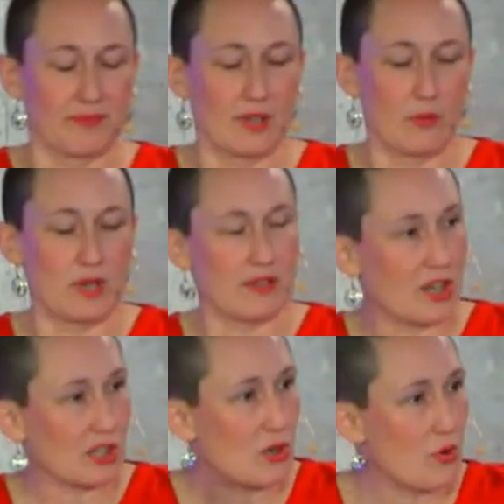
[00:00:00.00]
One of
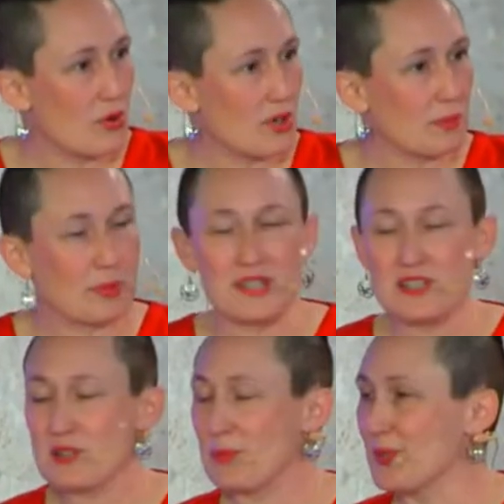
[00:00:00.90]
our core
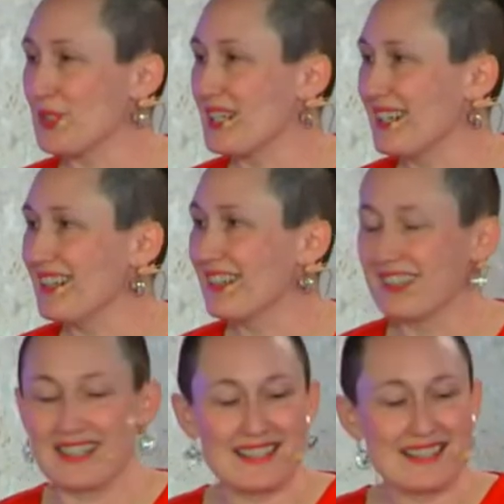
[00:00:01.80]
principles here
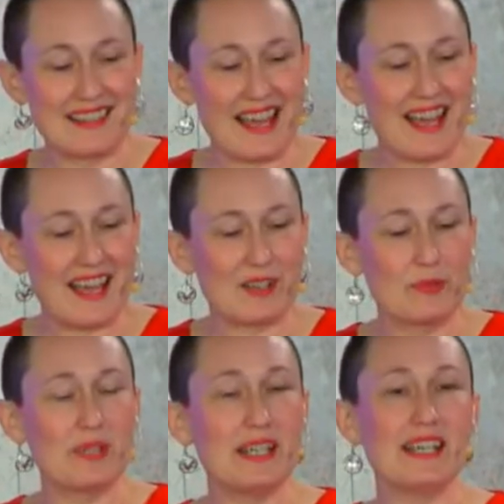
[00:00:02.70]
is that
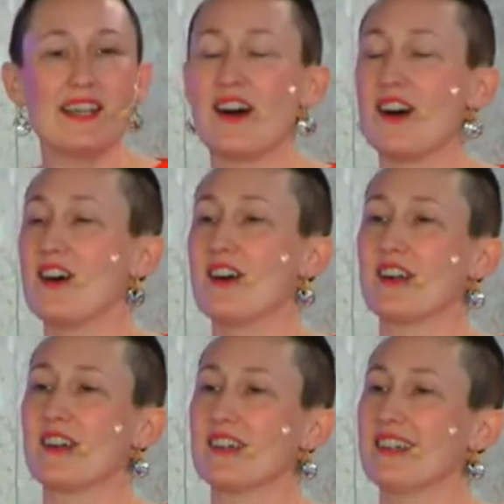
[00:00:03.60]
we
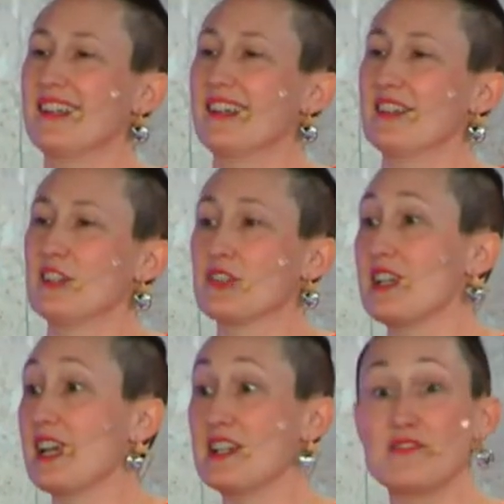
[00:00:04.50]
are the
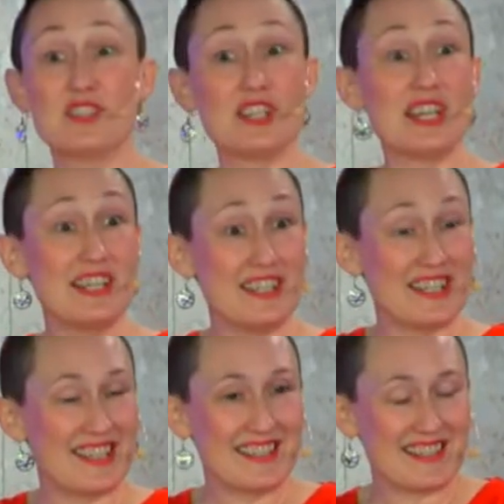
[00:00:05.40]
creative
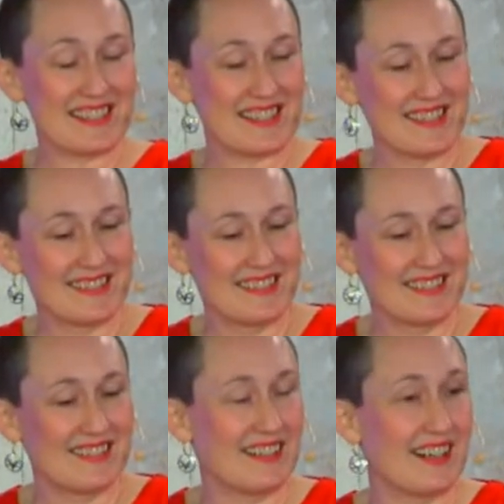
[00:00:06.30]
genius
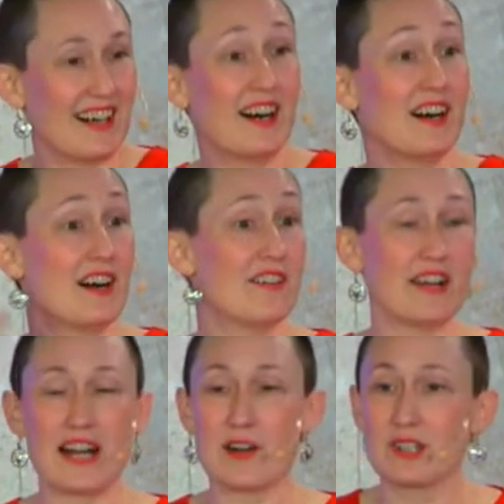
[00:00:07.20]
of
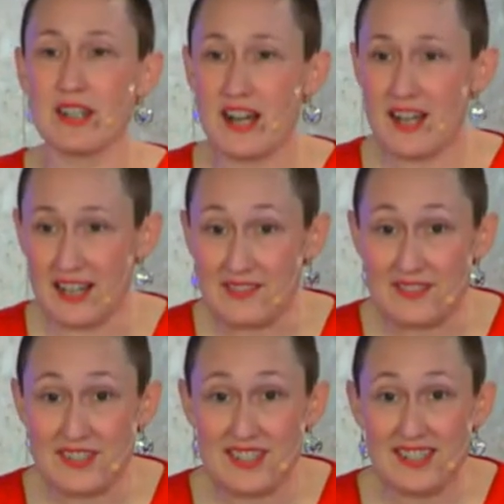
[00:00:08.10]
our
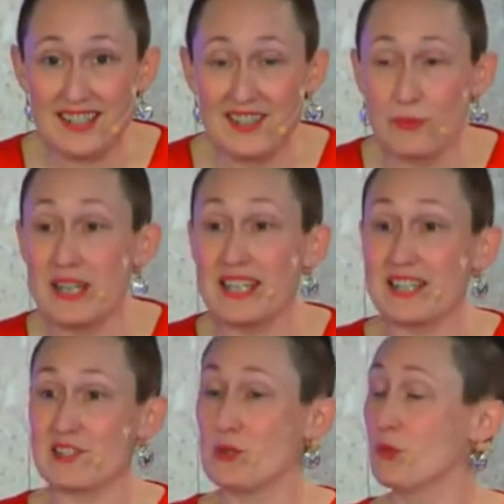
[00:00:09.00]
lives. We
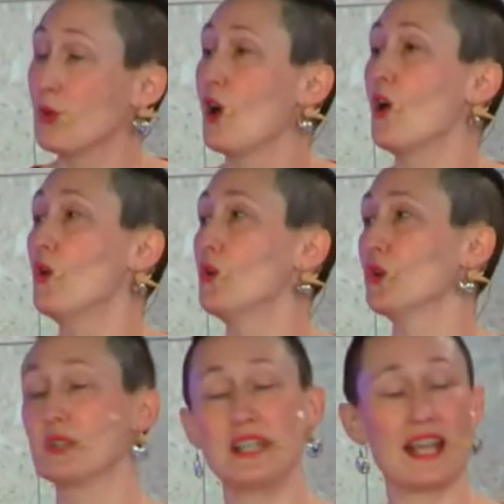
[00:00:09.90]
get to
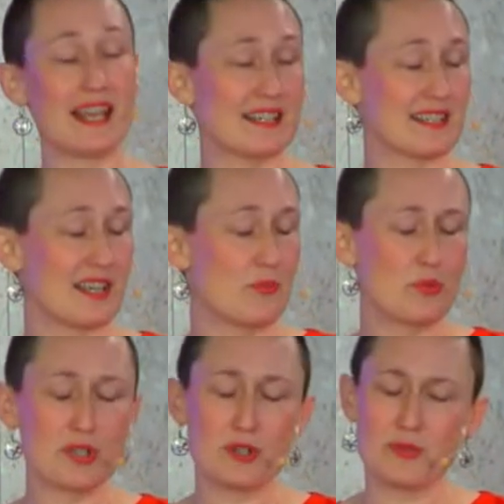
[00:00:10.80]
co-create and
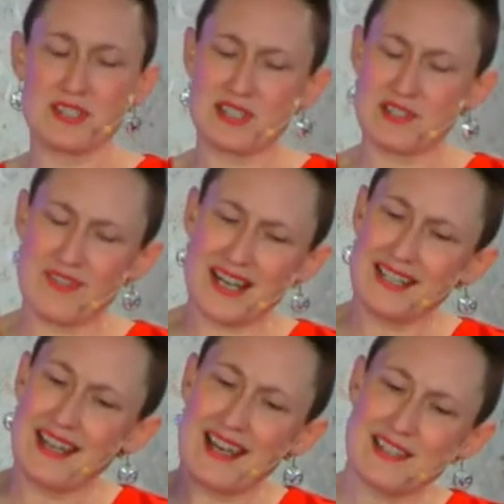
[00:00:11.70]
work with this
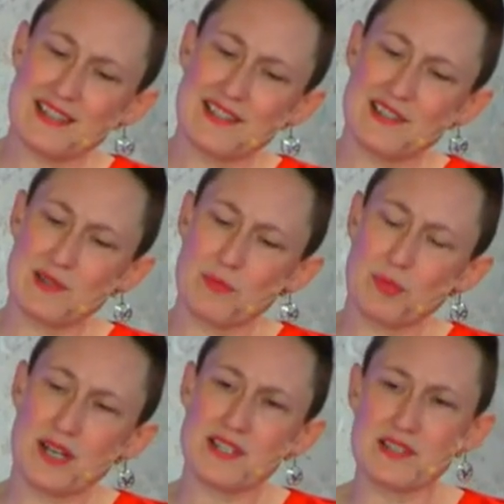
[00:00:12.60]
divine essence and
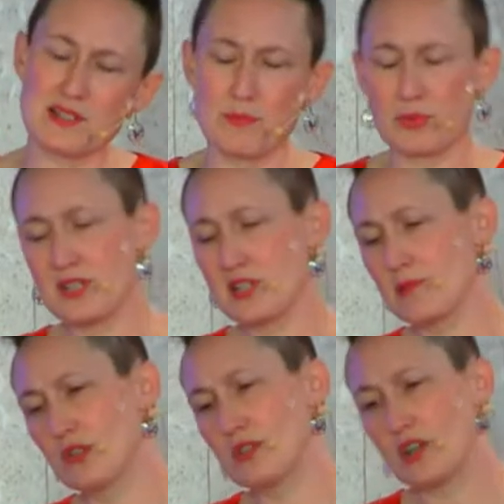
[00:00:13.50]
presence and
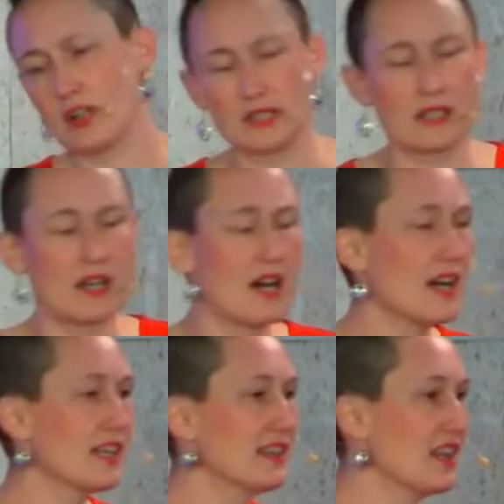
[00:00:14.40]
principle, call it
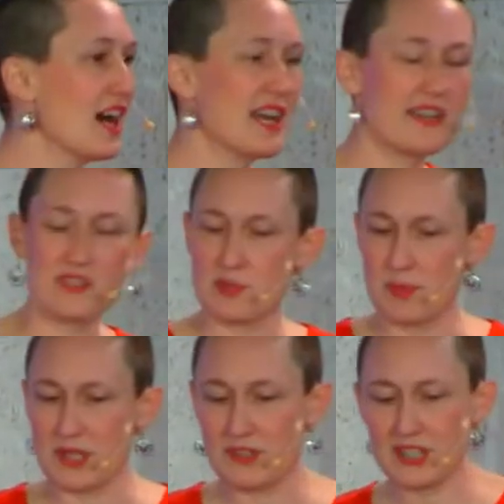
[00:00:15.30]
God, life,
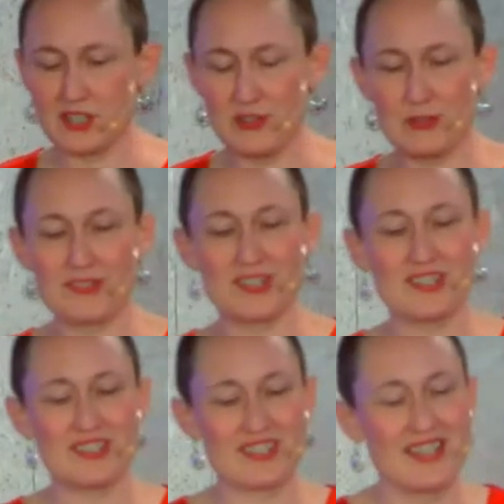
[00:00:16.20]
spirit,
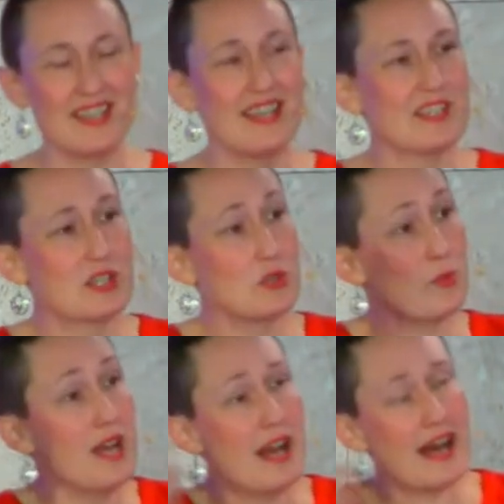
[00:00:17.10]
universe, to
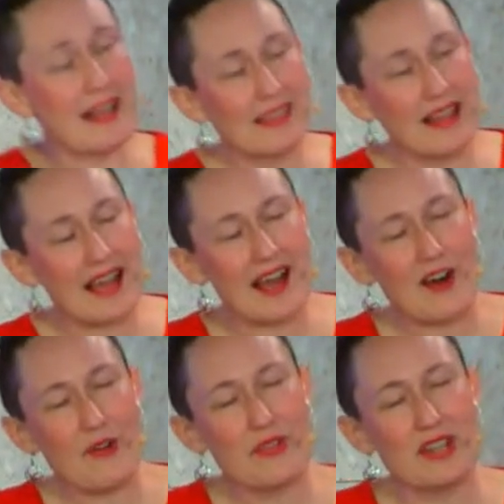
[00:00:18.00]

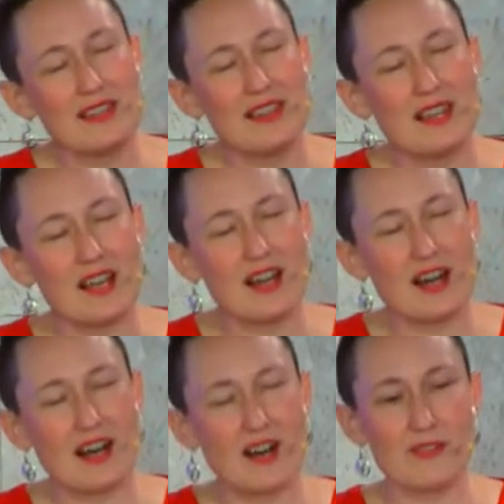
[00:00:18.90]
allow the
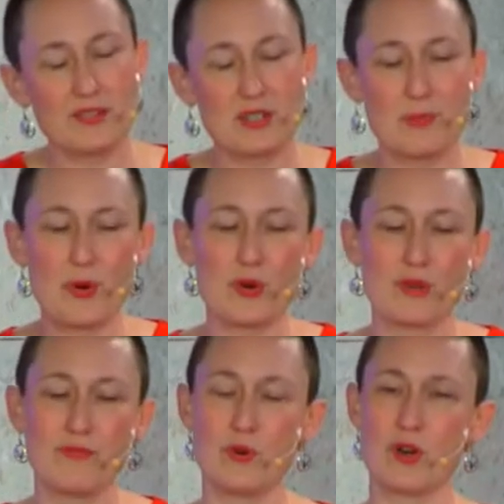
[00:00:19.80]
love to pour
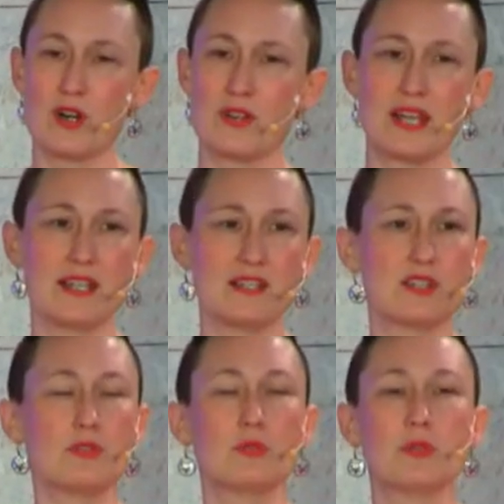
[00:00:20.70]
forth and
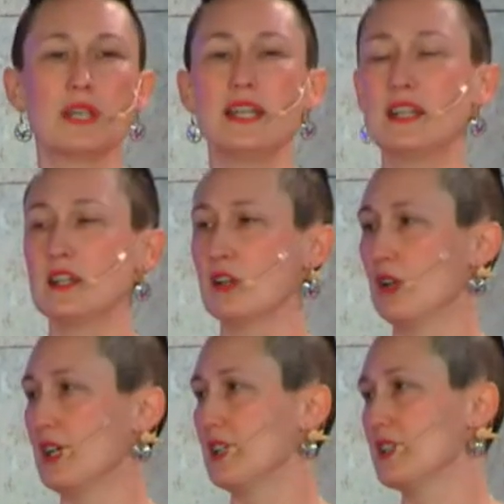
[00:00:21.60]
to heal
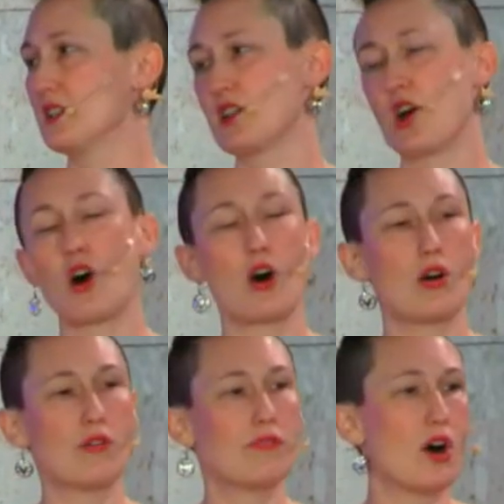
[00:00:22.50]
and dissolve